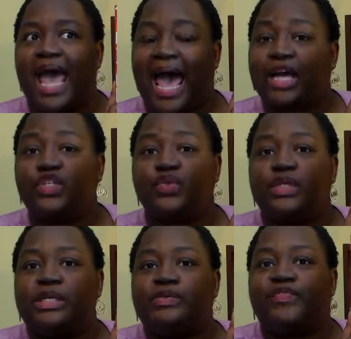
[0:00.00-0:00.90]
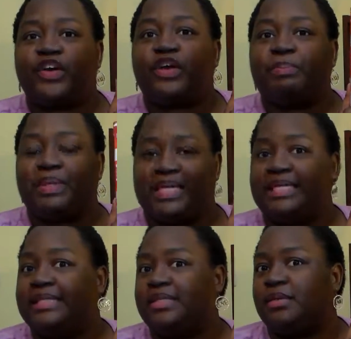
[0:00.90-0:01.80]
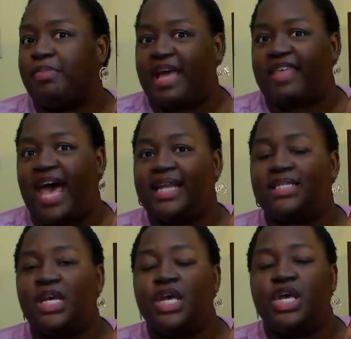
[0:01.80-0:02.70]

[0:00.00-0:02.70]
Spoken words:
actually very pleased by that.